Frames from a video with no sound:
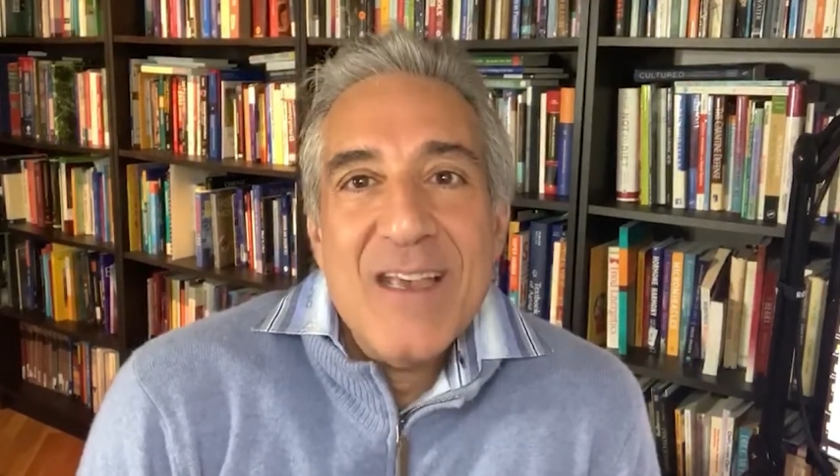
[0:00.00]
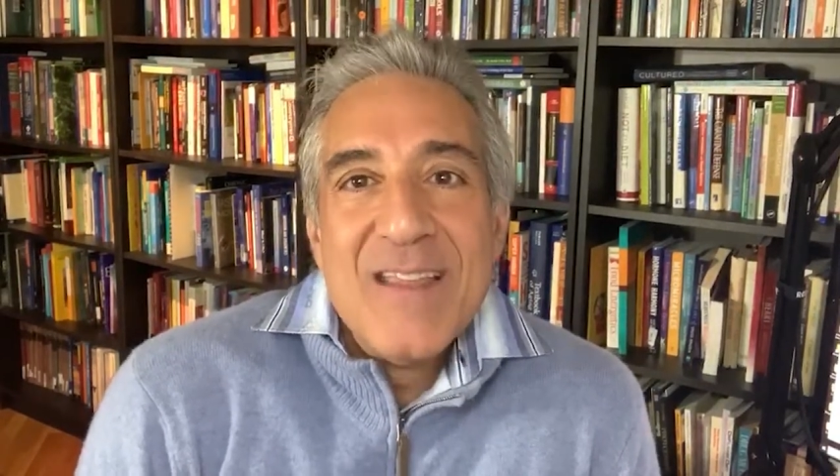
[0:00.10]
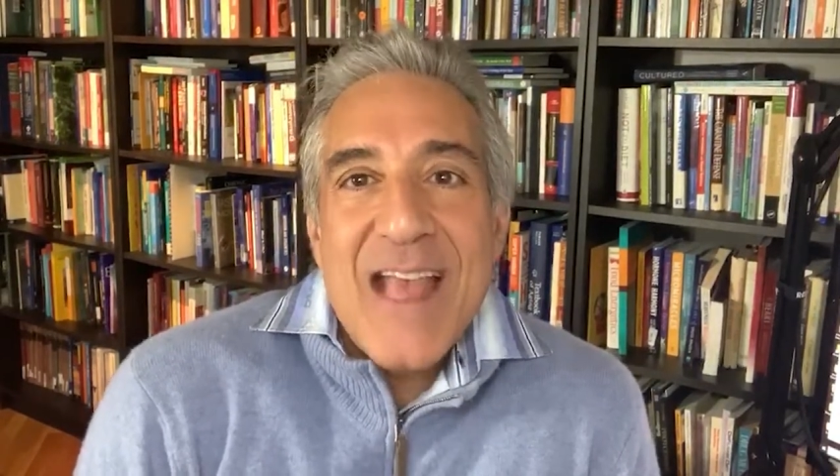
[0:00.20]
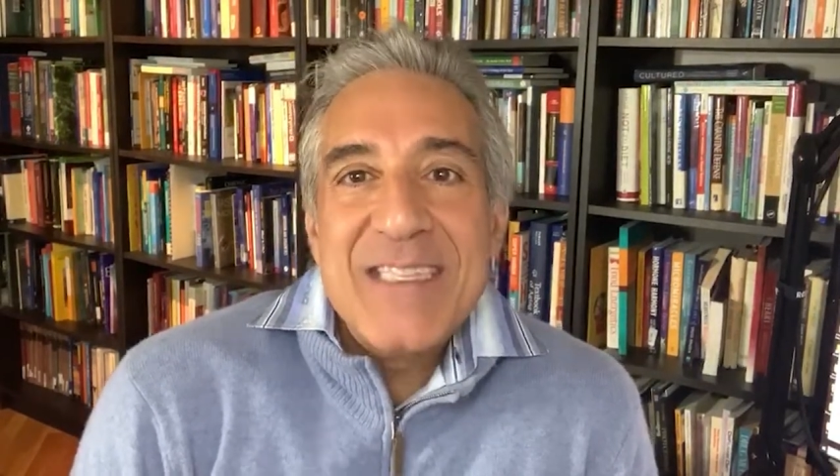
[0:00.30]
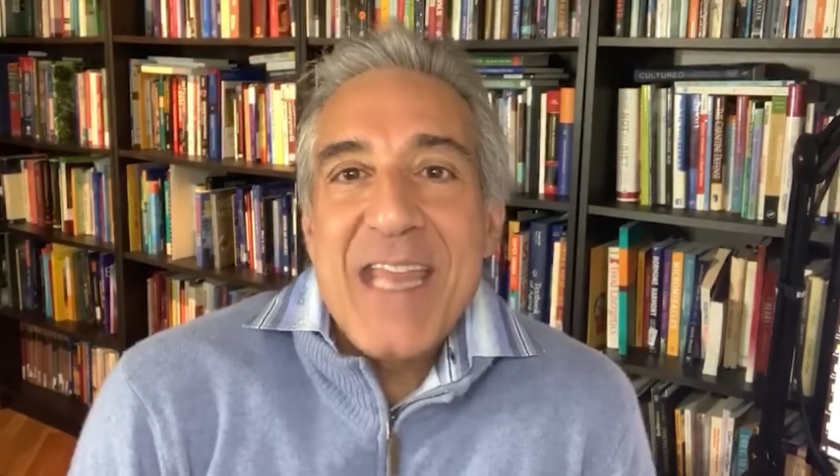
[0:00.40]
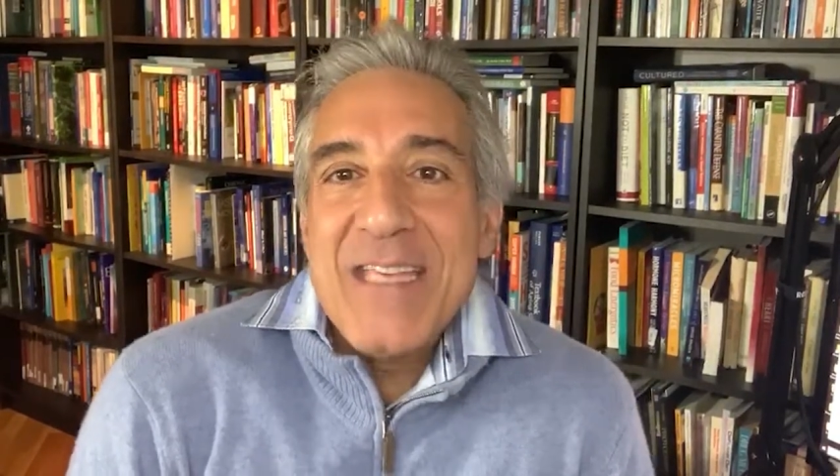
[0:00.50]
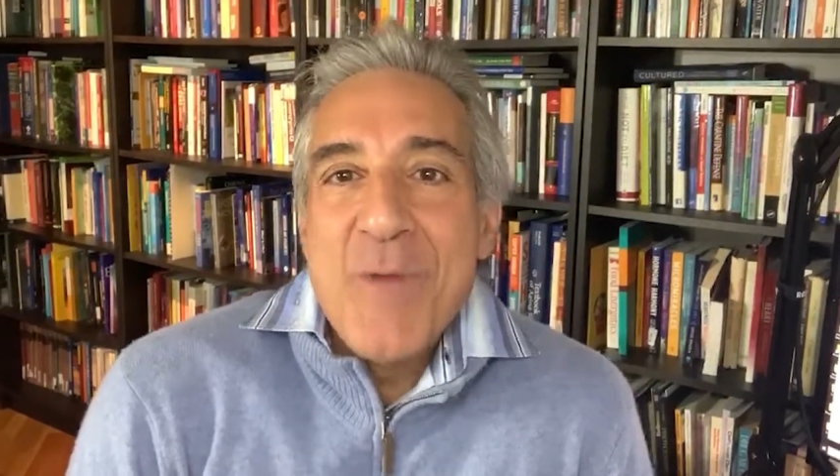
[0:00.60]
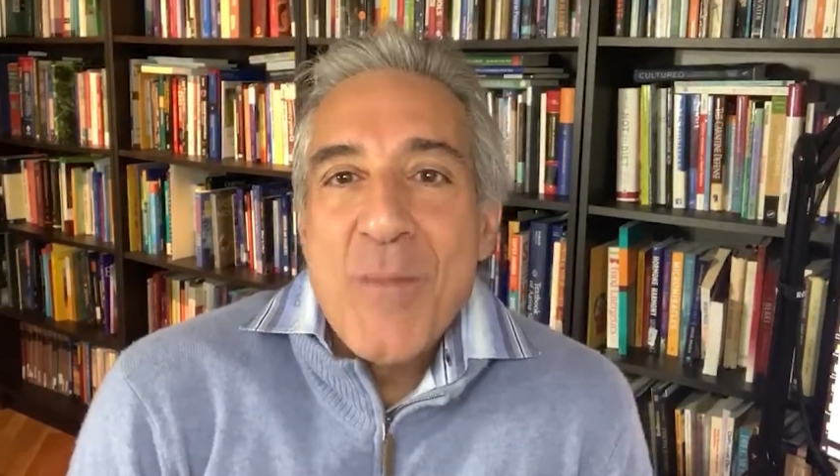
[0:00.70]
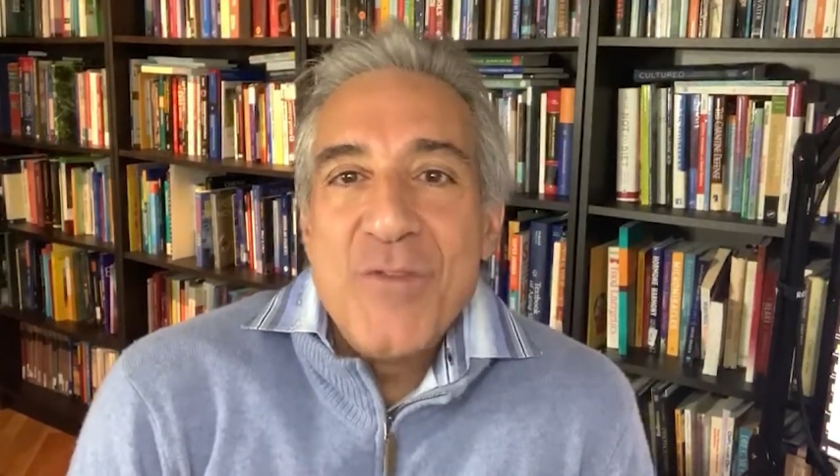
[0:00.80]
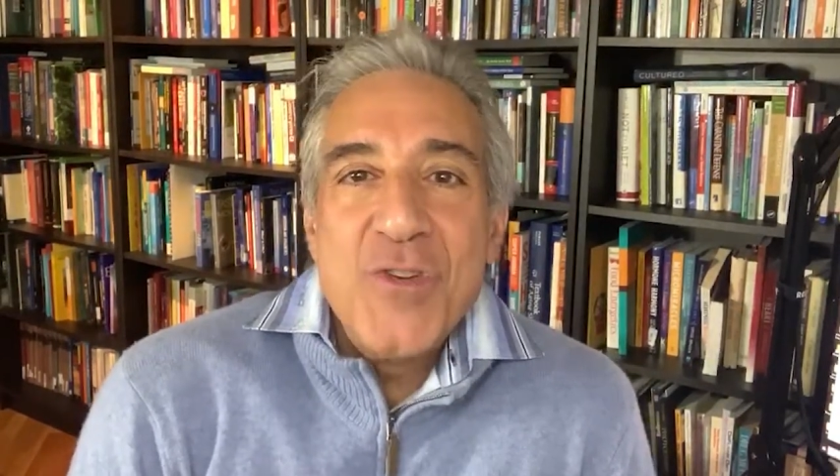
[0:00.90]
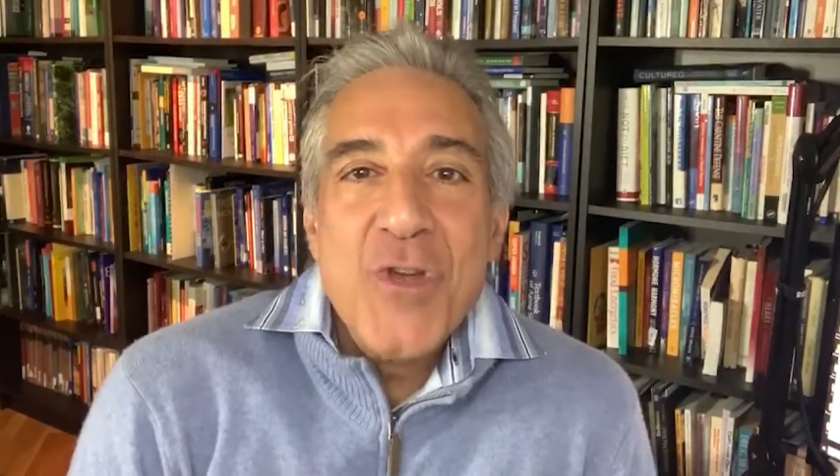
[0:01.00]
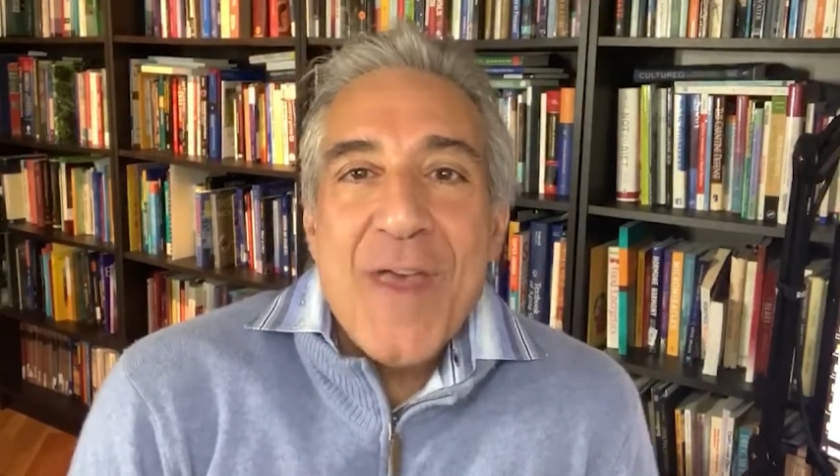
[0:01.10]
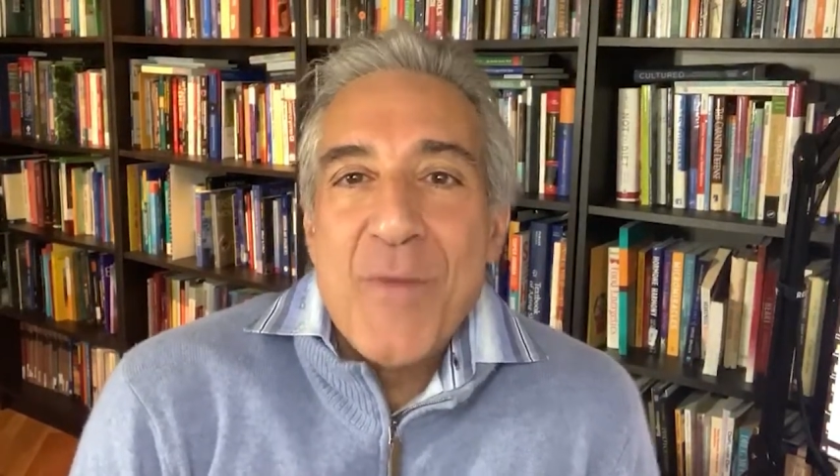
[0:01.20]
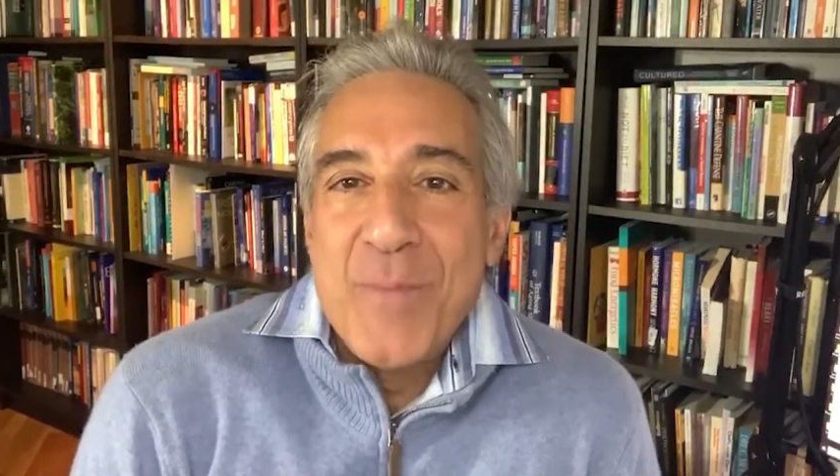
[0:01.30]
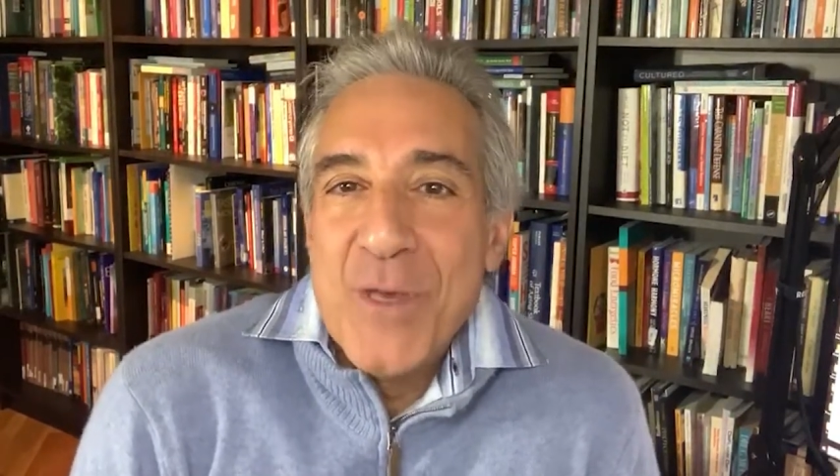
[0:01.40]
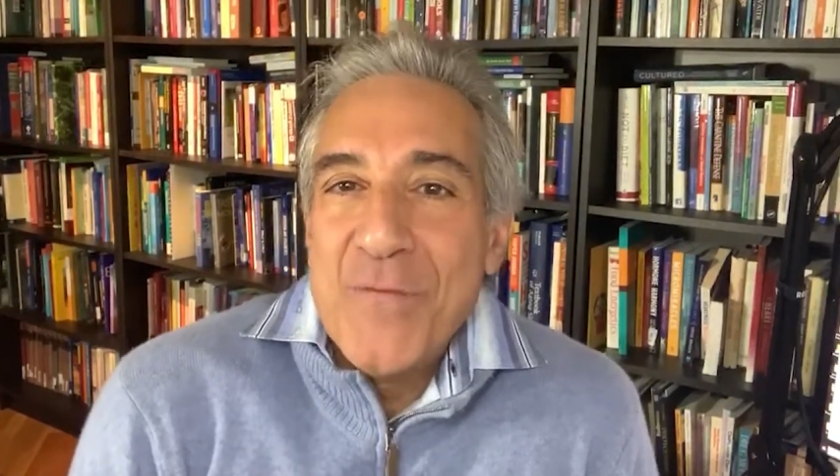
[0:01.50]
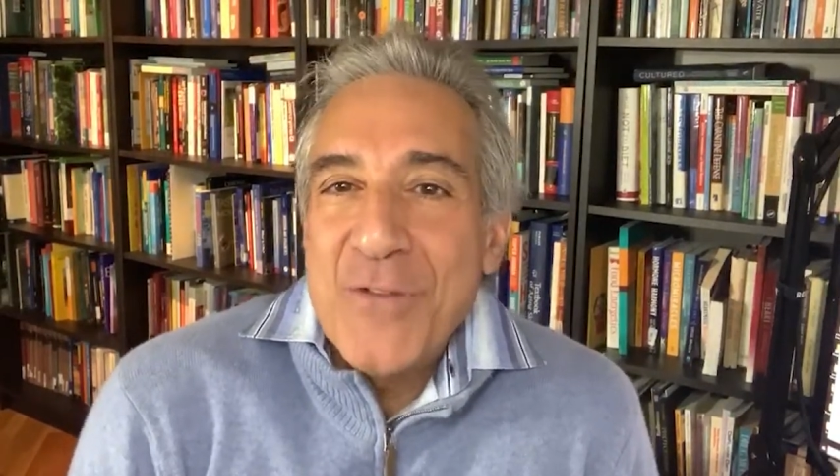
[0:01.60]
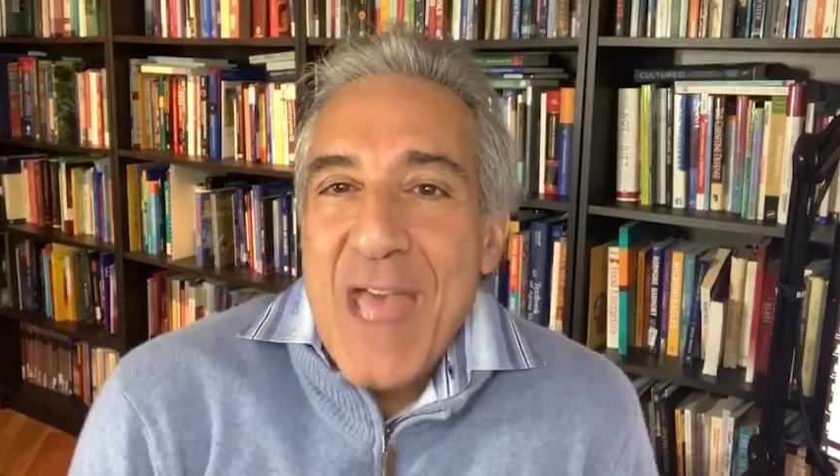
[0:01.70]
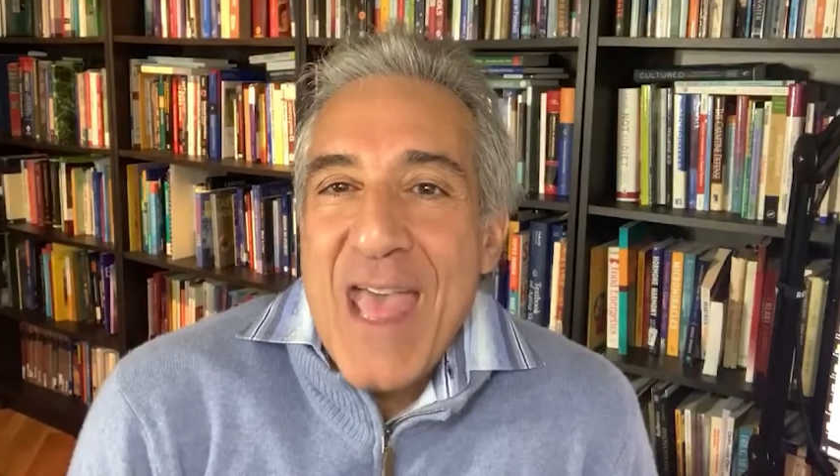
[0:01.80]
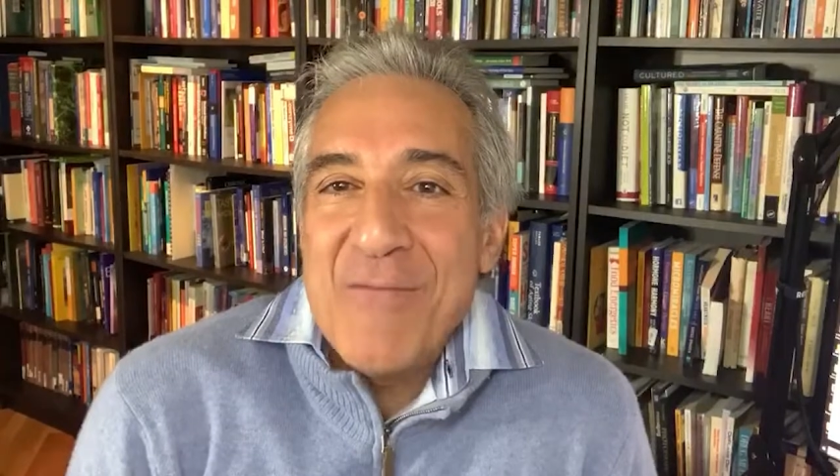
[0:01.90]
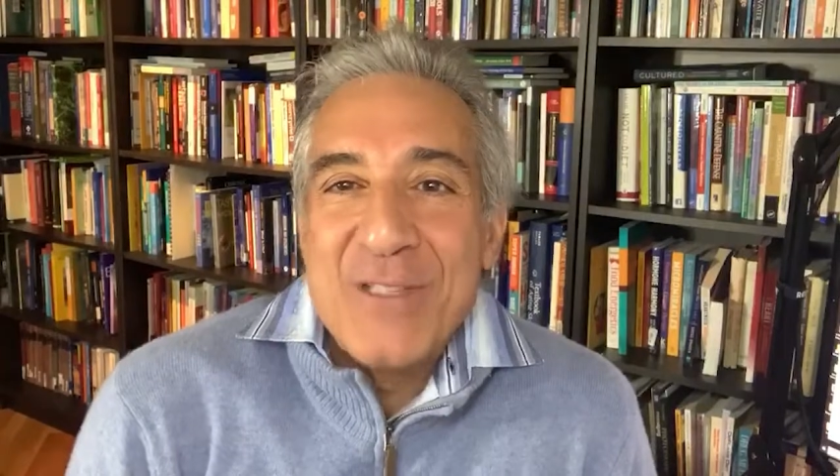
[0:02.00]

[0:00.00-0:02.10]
That's today's moment of truth. Have a beautiful day.